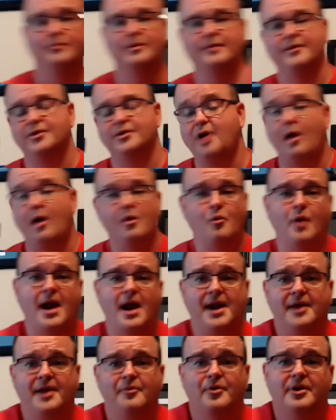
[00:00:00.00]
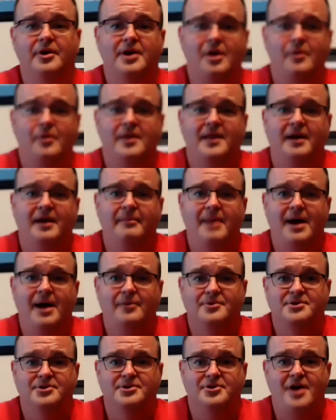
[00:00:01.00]
The only one I didn't really know anything about
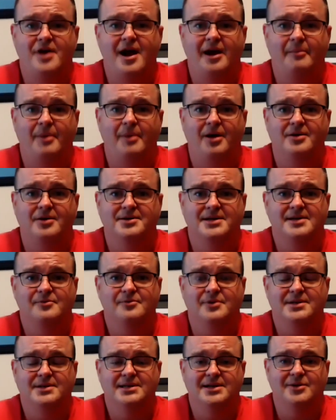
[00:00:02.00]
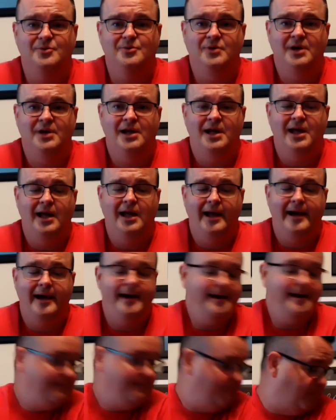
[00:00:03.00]
was the Dragon Ball Z. So,
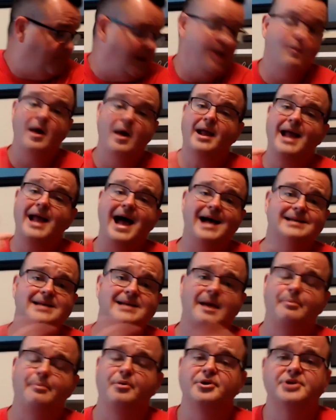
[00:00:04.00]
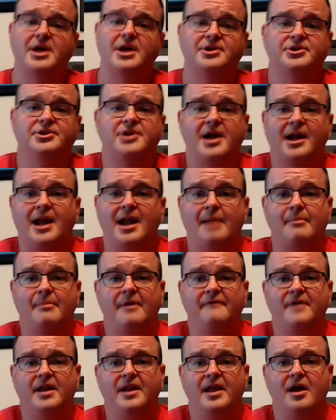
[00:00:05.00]
uh, but anyway, guys, I appreciate you checking out my
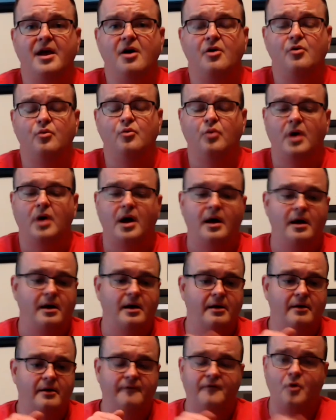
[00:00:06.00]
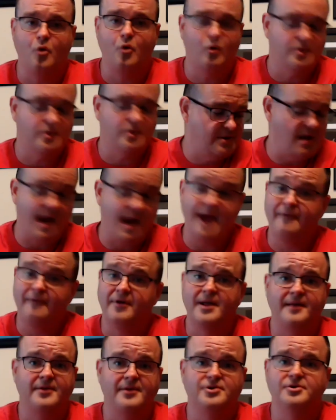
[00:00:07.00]
video. Uh, of course,
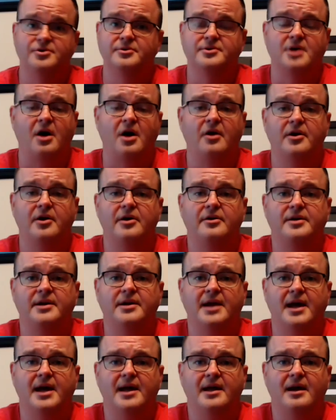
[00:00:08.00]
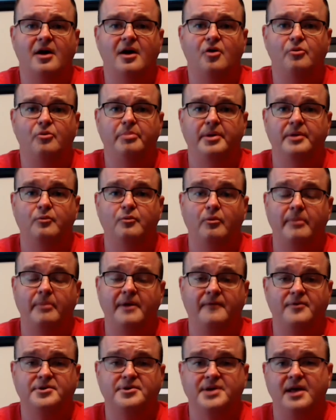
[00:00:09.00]
everything that you saw here today open will be
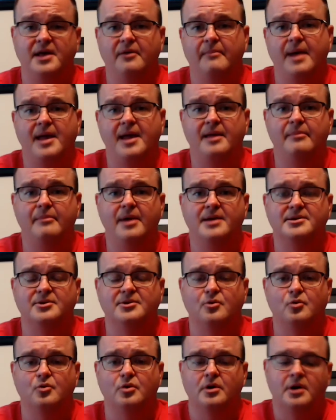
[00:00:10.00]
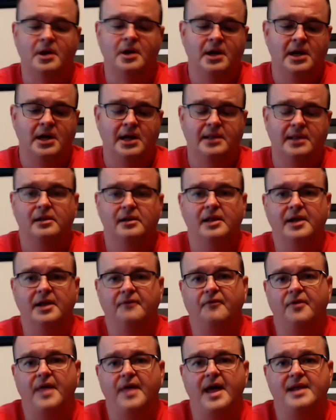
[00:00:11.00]
for sale in my eBay store. The link
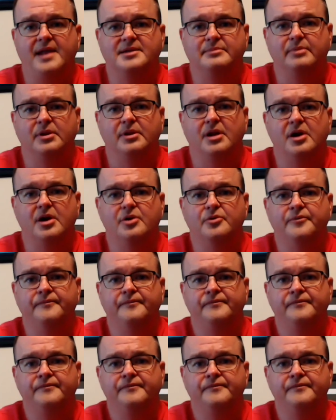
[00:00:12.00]
for that is below,